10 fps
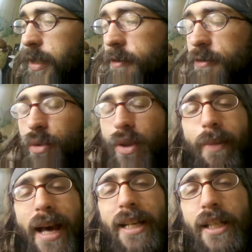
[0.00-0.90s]
and leaves me with
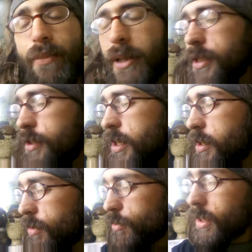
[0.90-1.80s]
a bad experience, I try
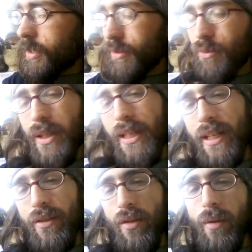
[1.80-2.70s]
to go, what
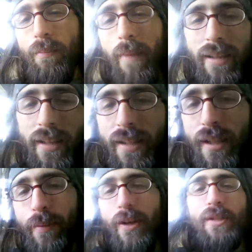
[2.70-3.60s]
can I do to make this
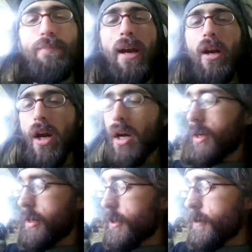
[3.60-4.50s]
experience better,
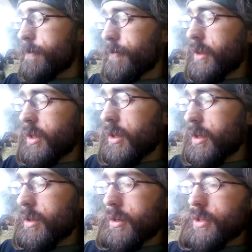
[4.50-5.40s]
you know?
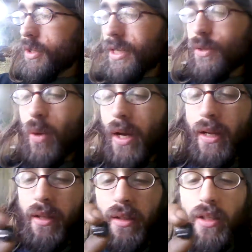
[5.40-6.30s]
So that's
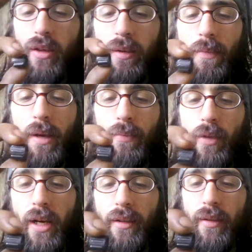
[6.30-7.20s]
why, you know, I'm
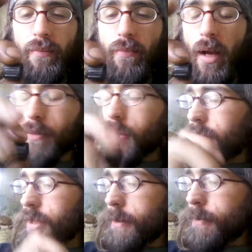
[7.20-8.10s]

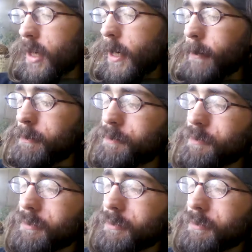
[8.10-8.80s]
upgrading that bearing.